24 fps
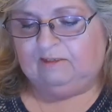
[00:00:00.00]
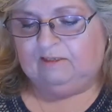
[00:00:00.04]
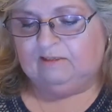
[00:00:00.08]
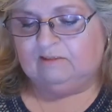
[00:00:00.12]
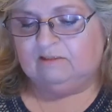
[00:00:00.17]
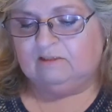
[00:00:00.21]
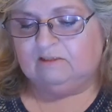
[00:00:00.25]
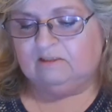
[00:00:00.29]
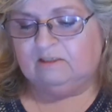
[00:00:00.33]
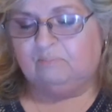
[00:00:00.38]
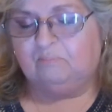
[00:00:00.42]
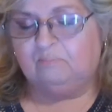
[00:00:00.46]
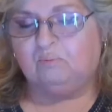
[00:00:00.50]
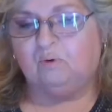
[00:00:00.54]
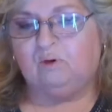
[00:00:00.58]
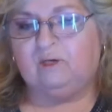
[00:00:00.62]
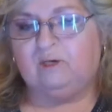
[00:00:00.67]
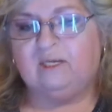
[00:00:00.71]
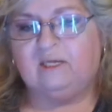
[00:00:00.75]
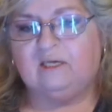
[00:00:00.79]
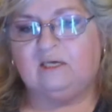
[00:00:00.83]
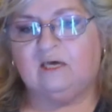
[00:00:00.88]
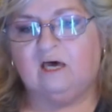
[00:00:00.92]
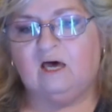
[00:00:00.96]
this is a
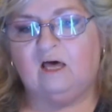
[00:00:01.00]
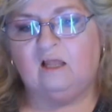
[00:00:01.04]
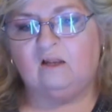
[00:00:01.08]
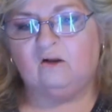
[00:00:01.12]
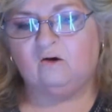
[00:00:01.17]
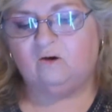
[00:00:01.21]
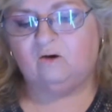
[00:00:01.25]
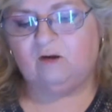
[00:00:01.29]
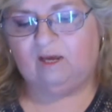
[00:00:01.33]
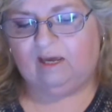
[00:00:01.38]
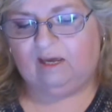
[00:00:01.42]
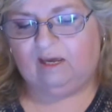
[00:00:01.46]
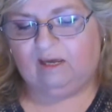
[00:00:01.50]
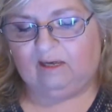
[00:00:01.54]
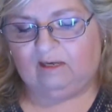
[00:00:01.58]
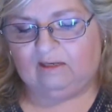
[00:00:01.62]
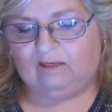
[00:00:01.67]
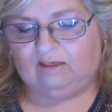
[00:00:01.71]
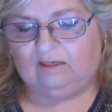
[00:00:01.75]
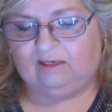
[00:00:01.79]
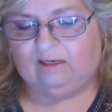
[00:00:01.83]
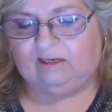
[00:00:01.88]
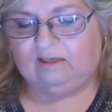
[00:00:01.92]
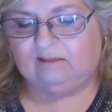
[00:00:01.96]
pretty color
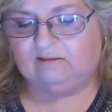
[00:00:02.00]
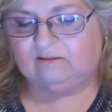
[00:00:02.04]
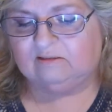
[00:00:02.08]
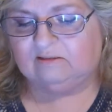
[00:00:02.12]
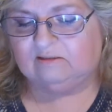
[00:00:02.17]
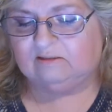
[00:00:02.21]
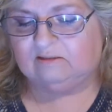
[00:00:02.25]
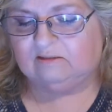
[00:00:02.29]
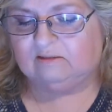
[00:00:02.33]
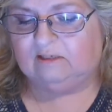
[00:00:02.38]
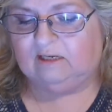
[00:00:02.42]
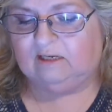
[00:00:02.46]
and it's